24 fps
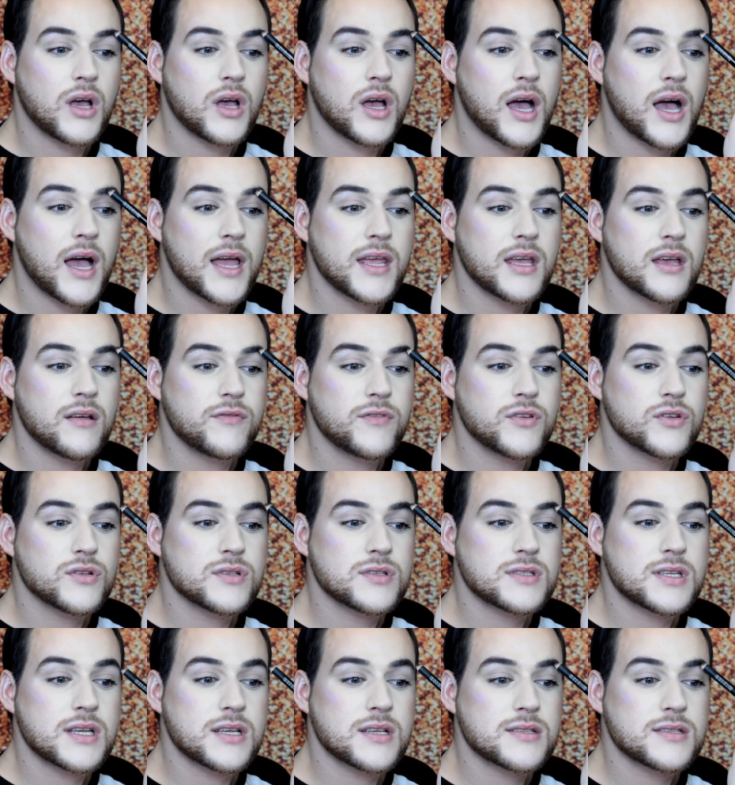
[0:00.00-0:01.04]
I have used
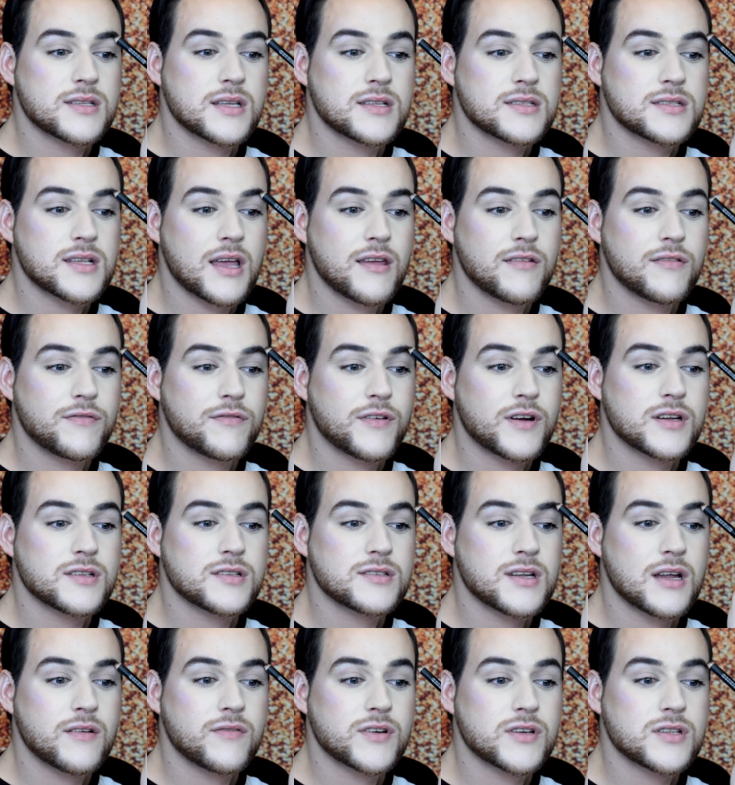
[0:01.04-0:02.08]
this since I first
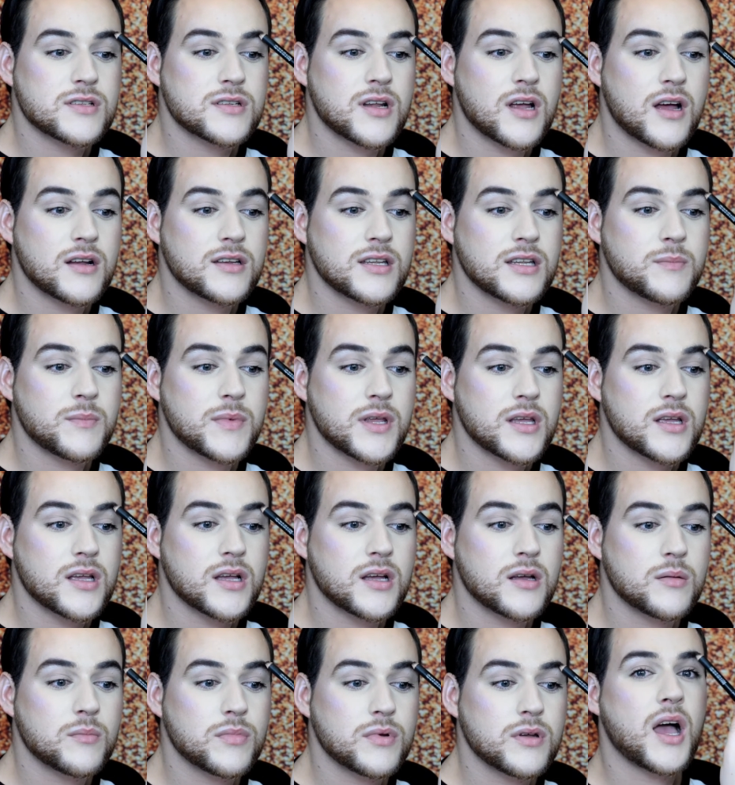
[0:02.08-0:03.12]
ever started
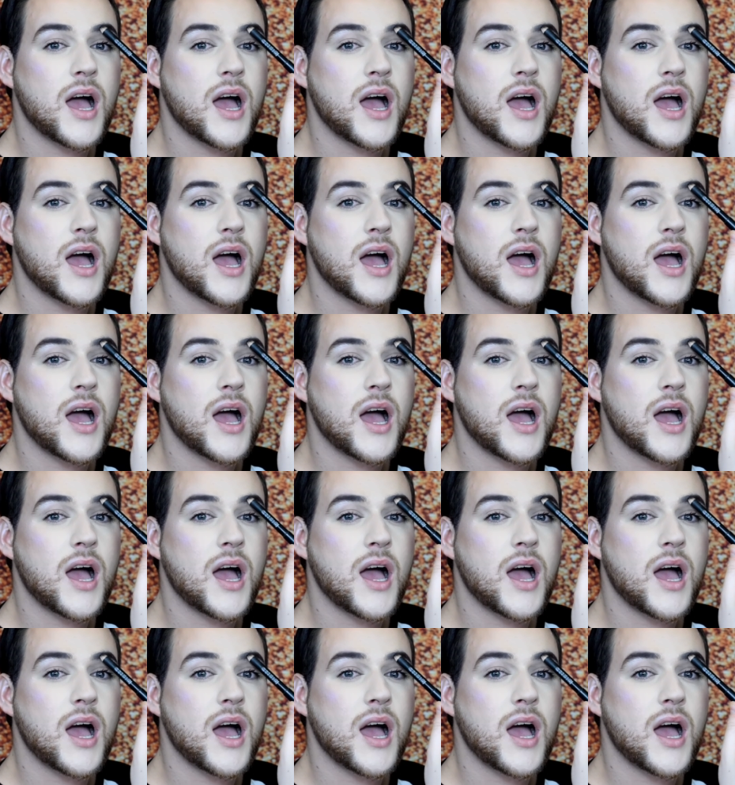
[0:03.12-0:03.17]
makeup.